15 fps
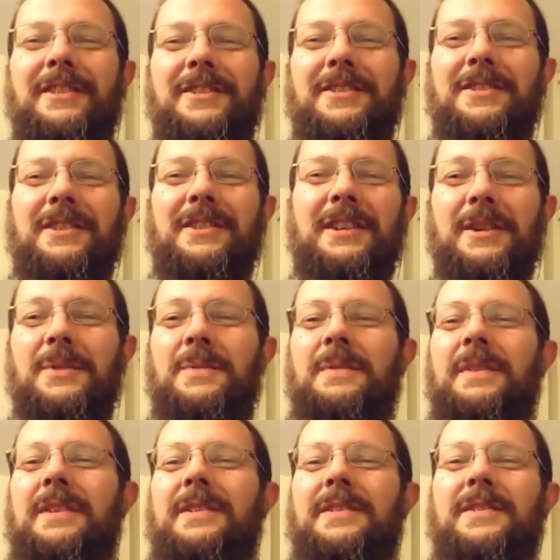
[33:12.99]
There's, you know,
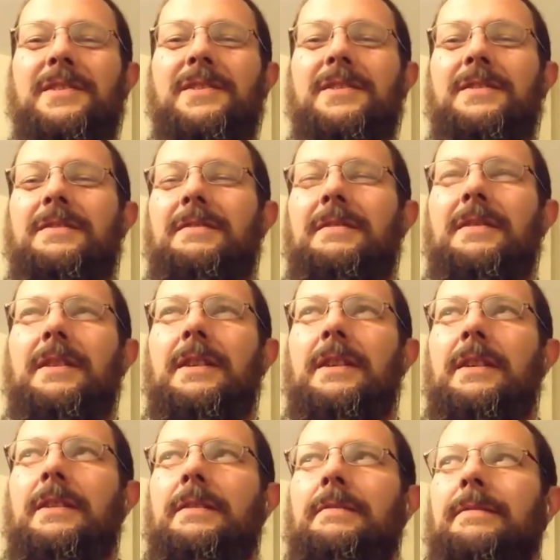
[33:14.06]
there's,
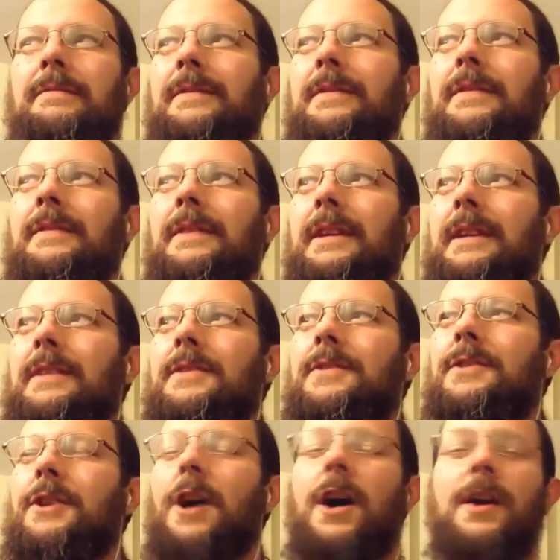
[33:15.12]

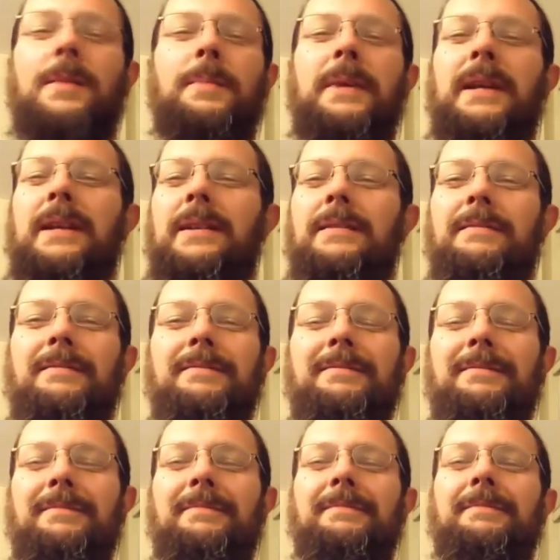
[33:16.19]
it's got to be
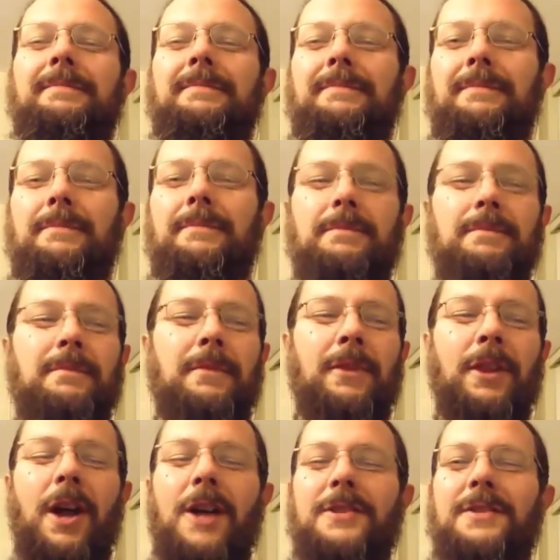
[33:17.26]

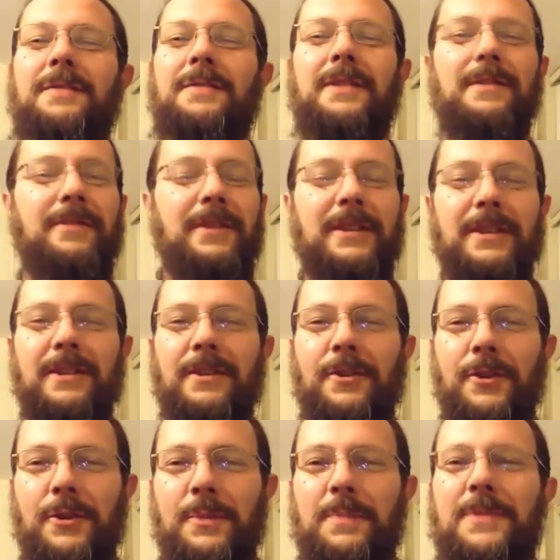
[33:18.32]
lots of different
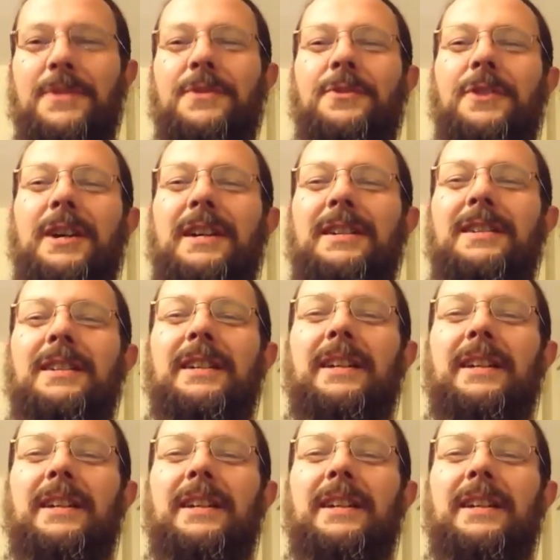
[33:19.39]
groups, right?